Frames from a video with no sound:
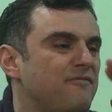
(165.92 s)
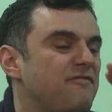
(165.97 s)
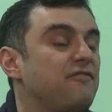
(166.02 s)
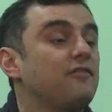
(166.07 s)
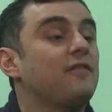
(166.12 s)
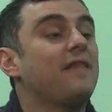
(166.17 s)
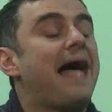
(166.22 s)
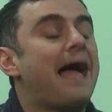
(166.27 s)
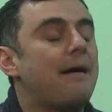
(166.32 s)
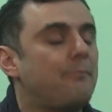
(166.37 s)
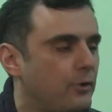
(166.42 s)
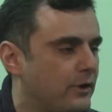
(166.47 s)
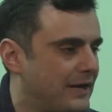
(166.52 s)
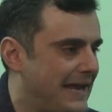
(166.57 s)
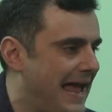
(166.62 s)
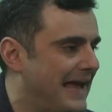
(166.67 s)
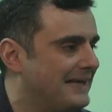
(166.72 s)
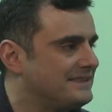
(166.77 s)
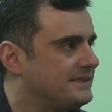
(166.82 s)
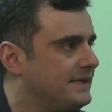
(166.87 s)

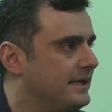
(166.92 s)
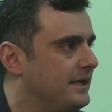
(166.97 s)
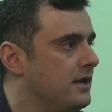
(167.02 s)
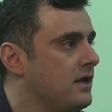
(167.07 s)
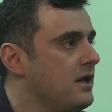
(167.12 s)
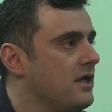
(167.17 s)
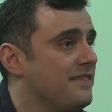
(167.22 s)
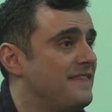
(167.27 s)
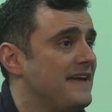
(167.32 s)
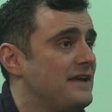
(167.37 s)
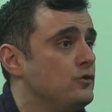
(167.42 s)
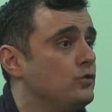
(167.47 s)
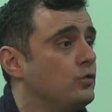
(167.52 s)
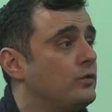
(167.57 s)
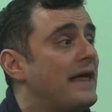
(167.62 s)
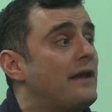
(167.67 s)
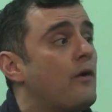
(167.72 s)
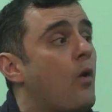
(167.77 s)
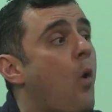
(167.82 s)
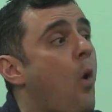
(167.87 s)
flabbergasted that you
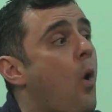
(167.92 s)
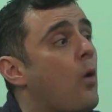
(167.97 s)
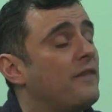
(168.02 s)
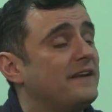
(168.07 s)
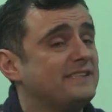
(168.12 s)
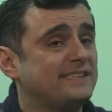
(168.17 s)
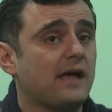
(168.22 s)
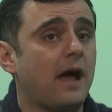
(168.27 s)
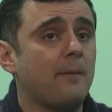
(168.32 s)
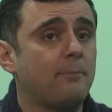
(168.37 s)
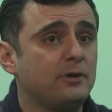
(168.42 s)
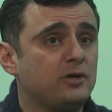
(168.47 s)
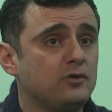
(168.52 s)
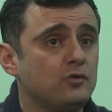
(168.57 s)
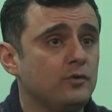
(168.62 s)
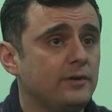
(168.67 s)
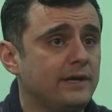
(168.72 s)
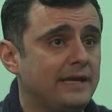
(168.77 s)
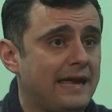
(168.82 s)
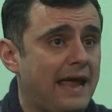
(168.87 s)
let all this
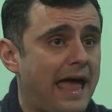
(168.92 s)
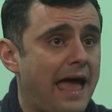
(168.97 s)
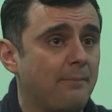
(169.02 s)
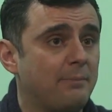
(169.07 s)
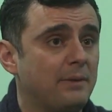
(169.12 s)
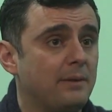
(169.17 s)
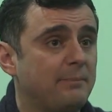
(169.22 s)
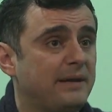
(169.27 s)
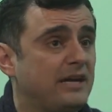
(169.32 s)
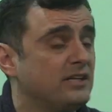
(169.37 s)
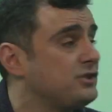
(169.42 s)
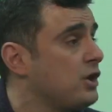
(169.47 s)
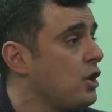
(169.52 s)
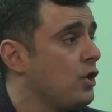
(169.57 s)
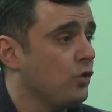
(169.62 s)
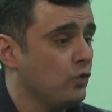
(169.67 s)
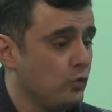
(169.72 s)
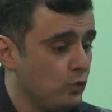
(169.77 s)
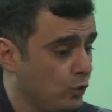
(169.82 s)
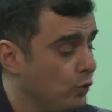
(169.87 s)
opportunity happen, because
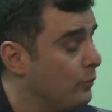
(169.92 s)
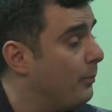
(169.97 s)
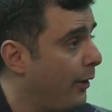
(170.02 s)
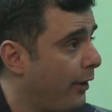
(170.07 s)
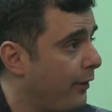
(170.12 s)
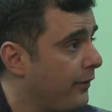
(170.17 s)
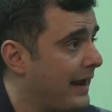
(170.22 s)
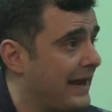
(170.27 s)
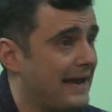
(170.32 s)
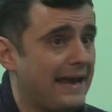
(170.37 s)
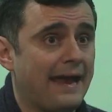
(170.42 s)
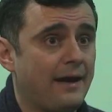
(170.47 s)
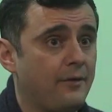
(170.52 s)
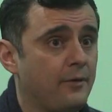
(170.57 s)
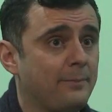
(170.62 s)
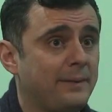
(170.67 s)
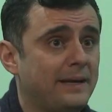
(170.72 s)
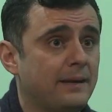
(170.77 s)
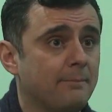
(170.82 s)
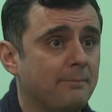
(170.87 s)
Uber and
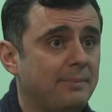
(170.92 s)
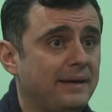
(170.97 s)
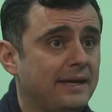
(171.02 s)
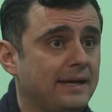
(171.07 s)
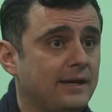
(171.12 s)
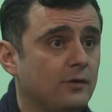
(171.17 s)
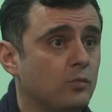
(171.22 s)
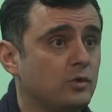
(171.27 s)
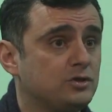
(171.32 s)
Airbnb,